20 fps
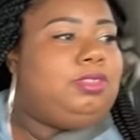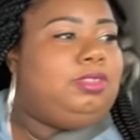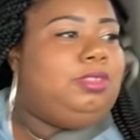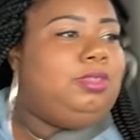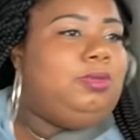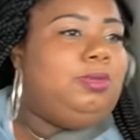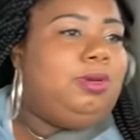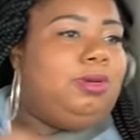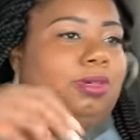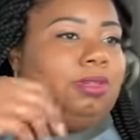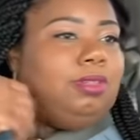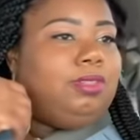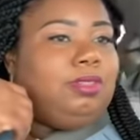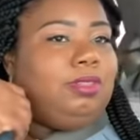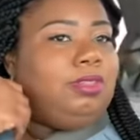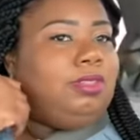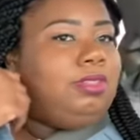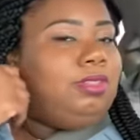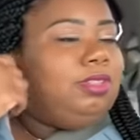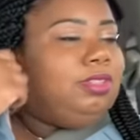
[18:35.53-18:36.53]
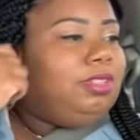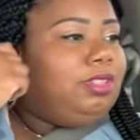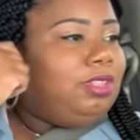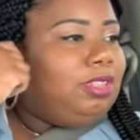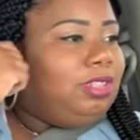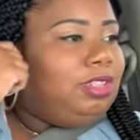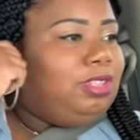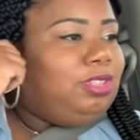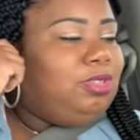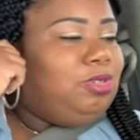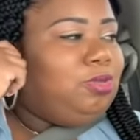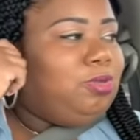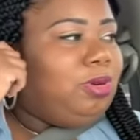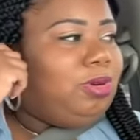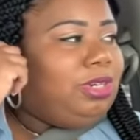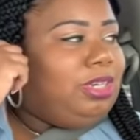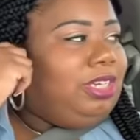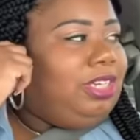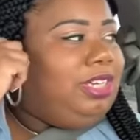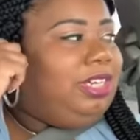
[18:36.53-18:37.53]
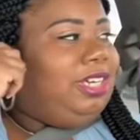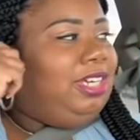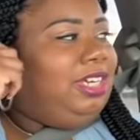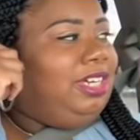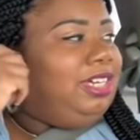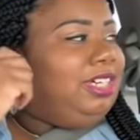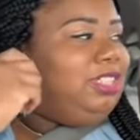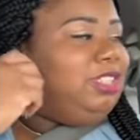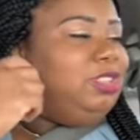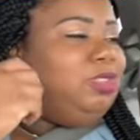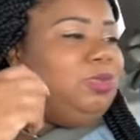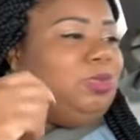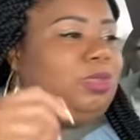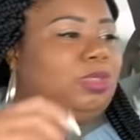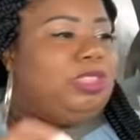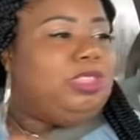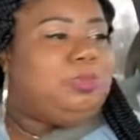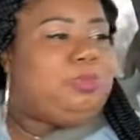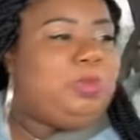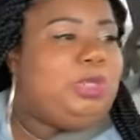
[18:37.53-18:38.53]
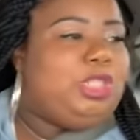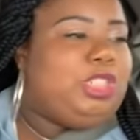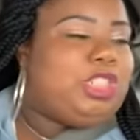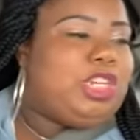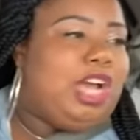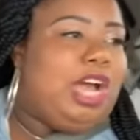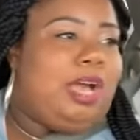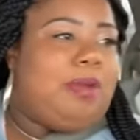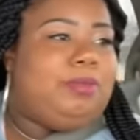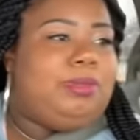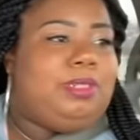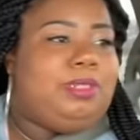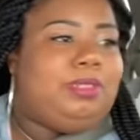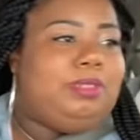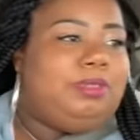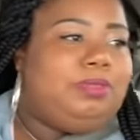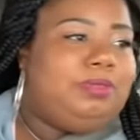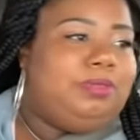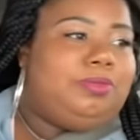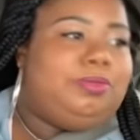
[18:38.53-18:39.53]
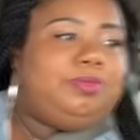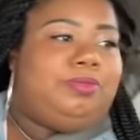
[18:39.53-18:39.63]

You want, okay. You want to eat here because you want this peach cobbler. Mm